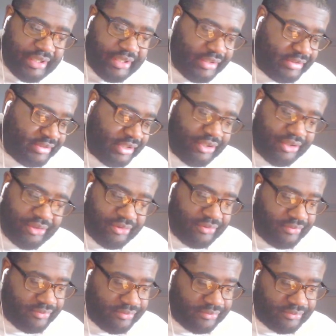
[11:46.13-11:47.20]
And so,
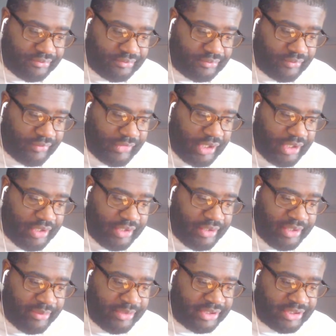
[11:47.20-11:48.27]

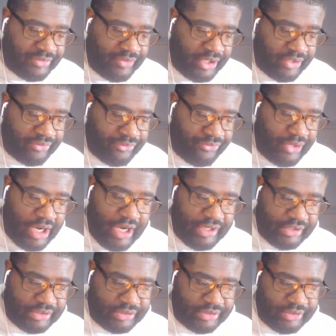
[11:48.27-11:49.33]
let me see if I can
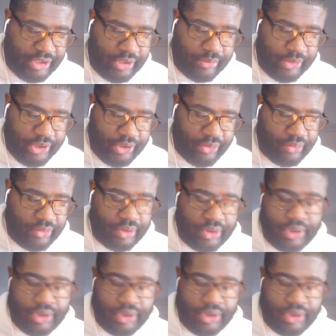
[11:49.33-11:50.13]
find this thumbnail.